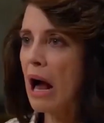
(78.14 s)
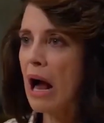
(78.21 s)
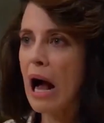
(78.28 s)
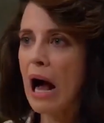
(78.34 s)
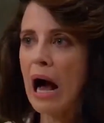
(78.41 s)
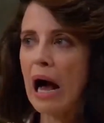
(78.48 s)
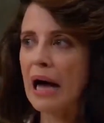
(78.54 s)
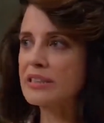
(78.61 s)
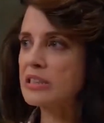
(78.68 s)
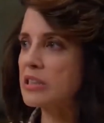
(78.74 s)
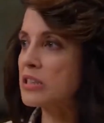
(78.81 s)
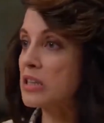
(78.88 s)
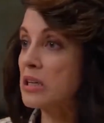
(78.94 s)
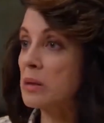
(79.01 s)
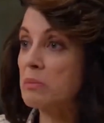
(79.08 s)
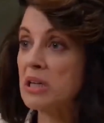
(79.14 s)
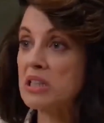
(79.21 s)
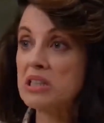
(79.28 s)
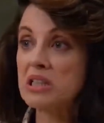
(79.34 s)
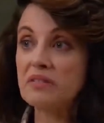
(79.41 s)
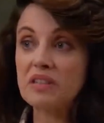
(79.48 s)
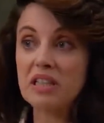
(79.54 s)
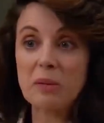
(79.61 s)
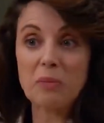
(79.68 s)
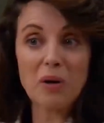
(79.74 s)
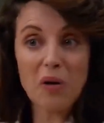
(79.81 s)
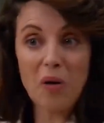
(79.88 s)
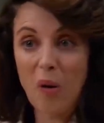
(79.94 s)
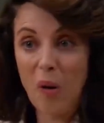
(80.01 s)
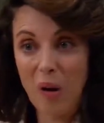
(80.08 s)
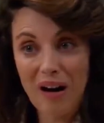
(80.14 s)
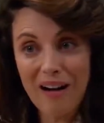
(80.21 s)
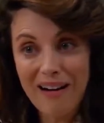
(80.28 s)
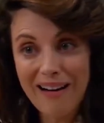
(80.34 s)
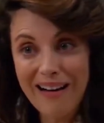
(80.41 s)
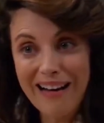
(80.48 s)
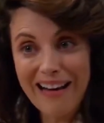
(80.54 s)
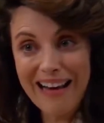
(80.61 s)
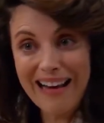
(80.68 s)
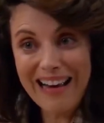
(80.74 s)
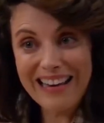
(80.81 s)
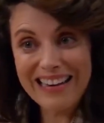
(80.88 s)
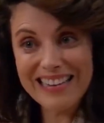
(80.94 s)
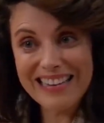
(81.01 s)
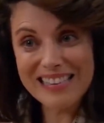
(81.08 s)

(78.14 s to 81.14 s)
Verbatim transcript: we anticipate that there will be another season of the